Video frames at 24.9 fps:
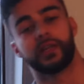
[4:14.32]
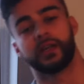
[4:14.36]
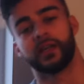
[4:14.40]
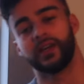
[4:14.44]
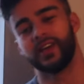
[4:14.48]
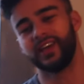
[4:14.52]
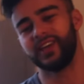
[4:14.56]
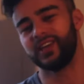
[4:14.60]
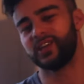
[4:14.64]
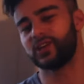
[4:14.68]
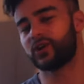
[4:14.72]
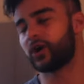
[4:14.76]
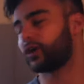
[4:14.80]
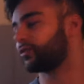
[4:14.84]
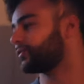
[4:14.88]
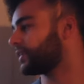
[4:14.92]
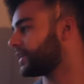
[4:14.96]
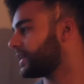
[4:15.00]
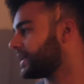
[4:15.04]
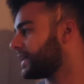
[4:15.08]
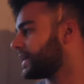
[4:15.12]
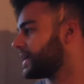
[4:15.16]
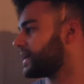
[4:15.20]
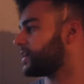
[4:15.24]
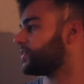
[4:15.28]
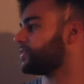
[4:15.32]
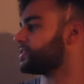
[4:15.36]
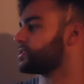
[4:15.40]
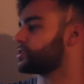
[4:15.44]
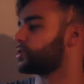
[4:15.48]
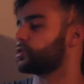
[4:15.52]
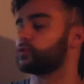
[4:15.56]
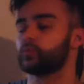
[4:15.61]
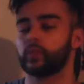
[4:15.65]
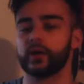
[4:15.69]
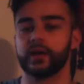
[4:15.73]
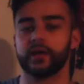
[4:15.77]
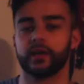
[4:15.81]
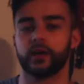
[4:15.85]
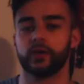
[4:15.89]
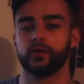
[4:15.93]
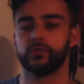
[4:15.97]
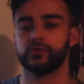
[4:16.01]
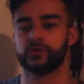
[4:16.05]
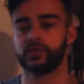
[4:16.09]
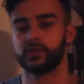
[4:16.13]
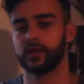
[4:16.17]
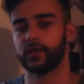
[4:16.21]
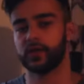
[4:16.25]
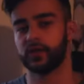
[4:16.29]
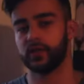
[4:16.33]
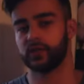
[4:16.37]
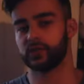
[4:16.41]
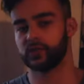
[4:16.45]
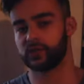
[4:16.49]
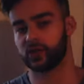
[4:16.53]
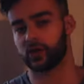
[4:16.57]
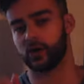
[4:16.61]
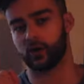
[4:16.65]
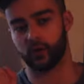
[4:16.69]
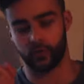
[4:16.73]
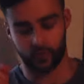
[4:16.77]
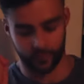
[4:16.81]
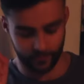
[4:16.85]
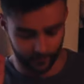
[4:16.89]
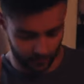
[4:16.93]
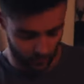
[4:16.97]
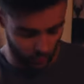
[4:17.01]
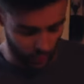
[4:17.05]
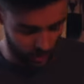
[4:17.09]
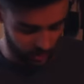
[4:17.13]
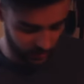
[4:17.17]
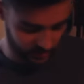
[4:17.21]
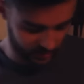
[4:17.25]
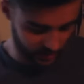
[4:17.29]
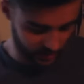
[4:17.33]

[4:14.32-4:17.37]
it, you can't really hear. It's good windows. So well